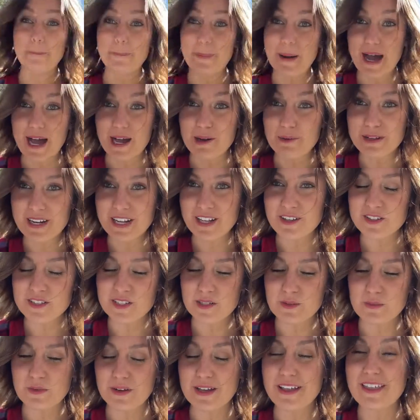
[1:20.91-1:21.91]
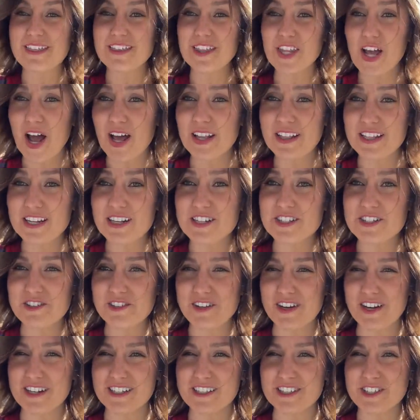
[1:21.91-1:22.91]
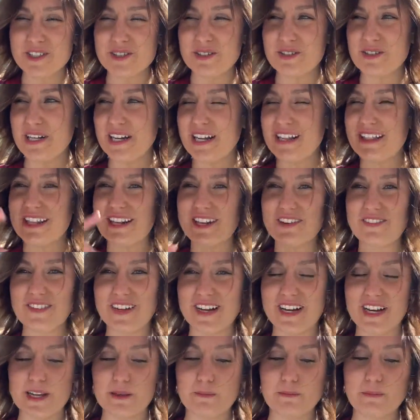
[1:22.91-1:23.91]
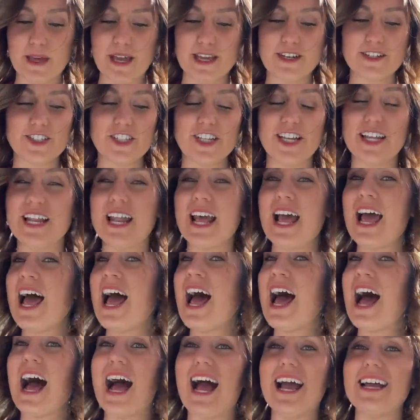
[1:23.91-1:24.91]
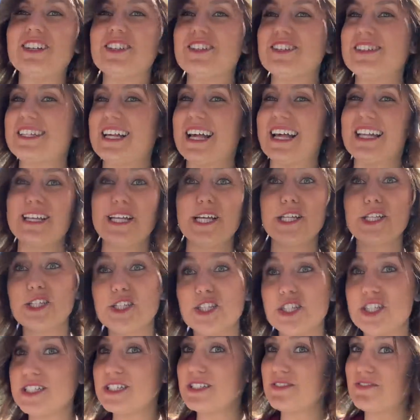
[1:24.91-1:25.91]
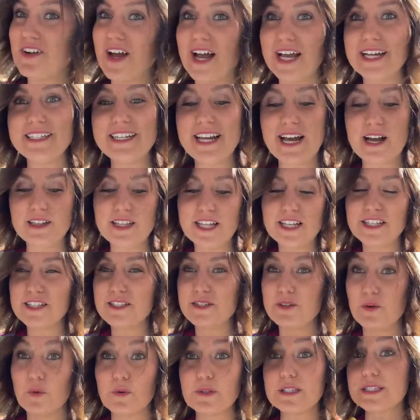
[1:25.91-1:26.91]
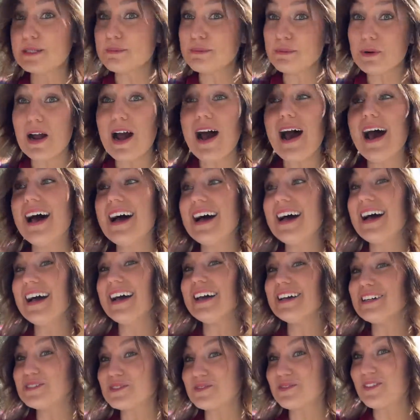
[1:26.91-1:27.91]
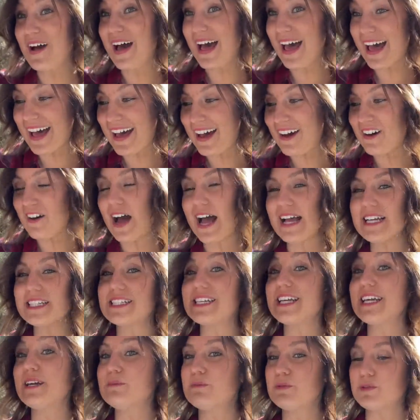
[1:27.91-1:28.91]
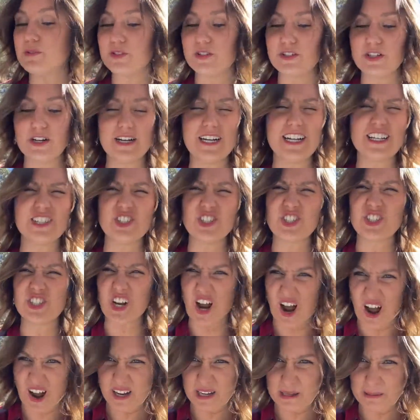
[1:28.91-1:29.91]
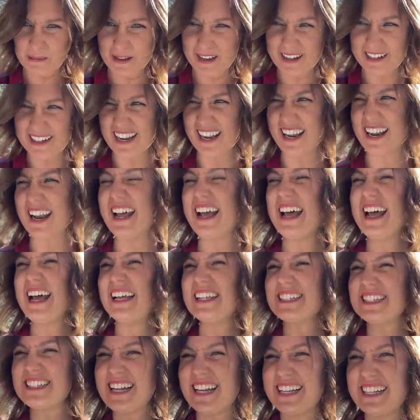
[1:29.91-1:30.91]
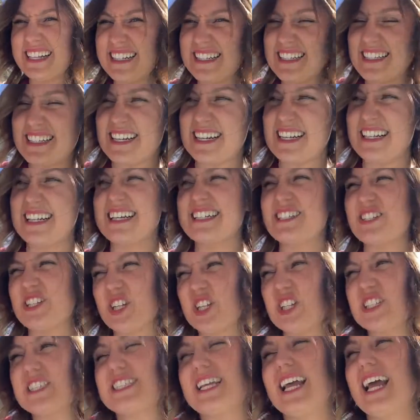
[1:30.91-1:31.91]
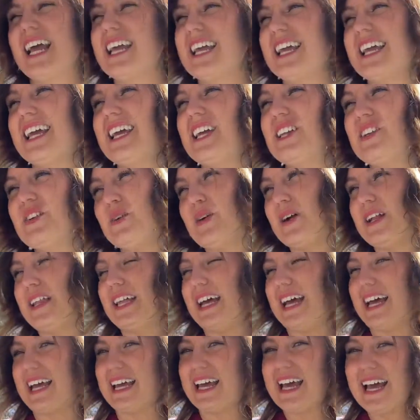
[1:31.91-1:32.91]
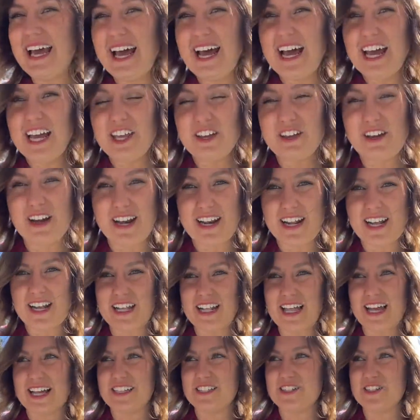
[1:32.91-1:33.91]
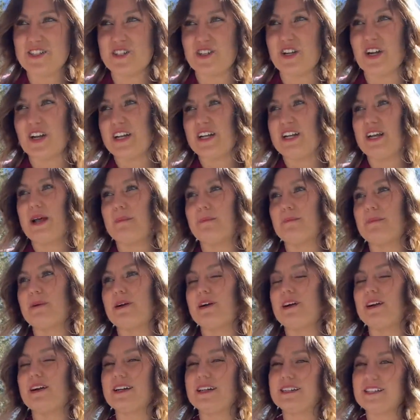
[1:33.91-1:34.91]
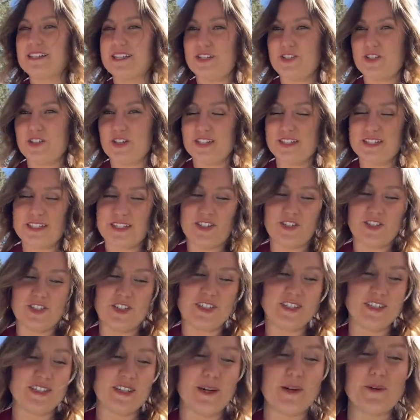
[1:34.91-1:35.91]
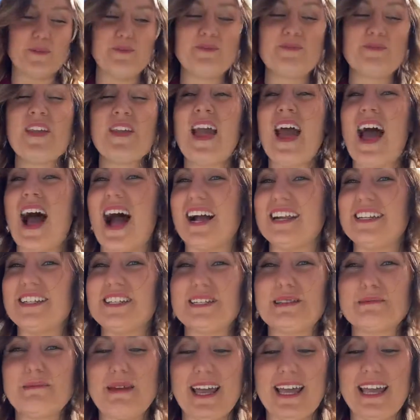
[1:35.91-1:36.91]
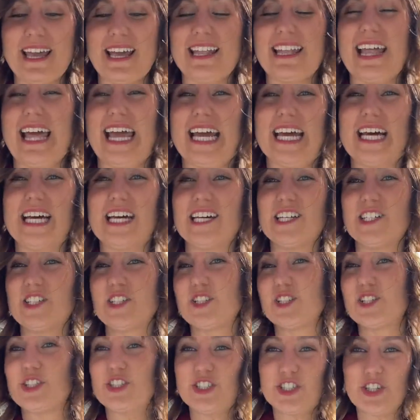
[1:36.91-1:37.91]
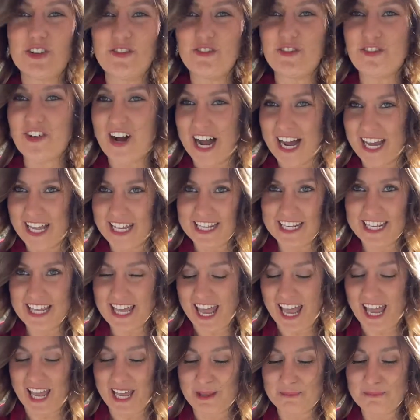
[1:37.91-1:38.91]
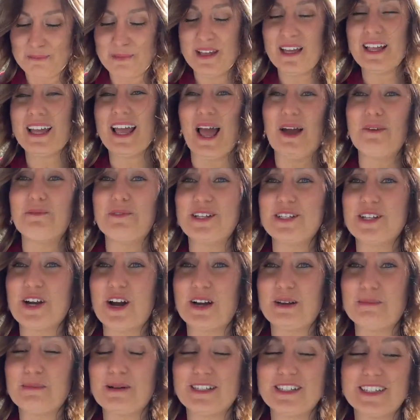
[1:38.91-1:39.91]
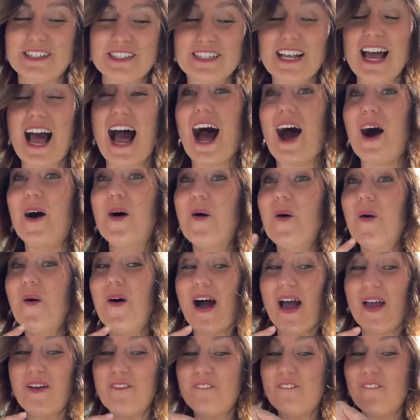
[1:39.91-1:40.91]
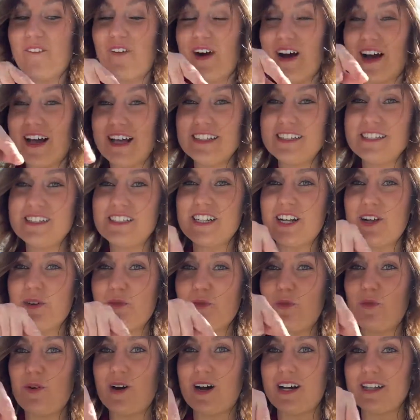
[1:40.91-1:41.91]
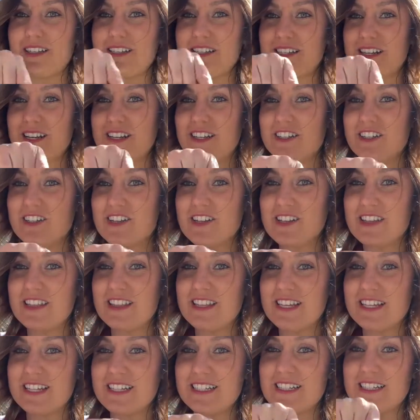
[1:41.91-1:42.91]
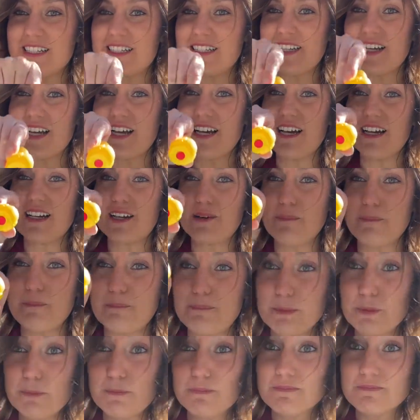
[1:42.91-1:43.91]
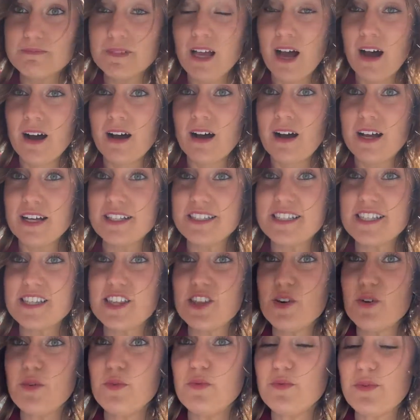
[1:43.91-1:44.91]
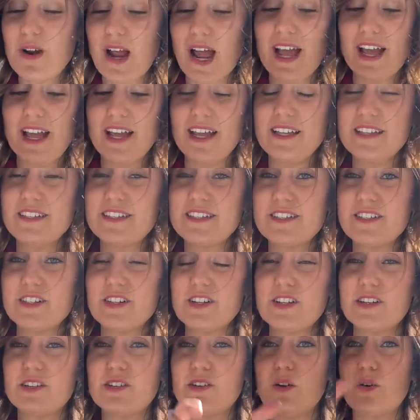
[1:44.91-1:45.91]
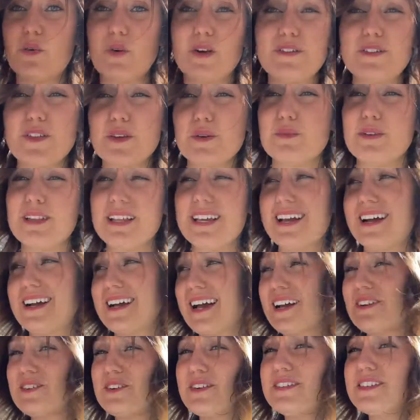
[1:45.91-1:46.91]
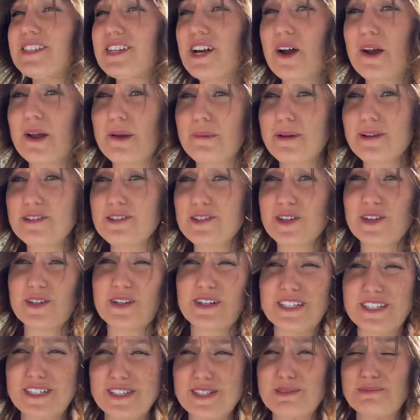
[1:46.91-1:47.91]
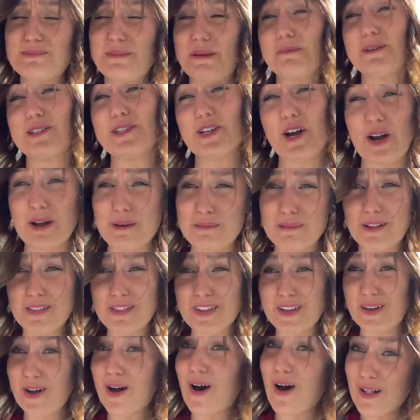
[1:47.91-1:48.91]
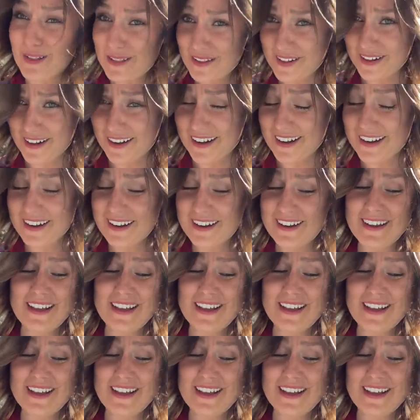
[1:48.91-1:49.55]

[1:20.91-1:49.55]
But when I use it with toddlers or young children that are very impatient, I just say, let's just find out. Let's, oh, surprise! guys, wow, I see a blue star and I just talk about it. It's not necessarily turn taking or like you got to collect a certain number, etc., etc. So I just make it like a search and find game and we talk about ducks. Oh, I wonder what's under this duck. Boop. It's the red circle. Or if they're really young, I don't even talk about circle. I'll just maybe talk about the color.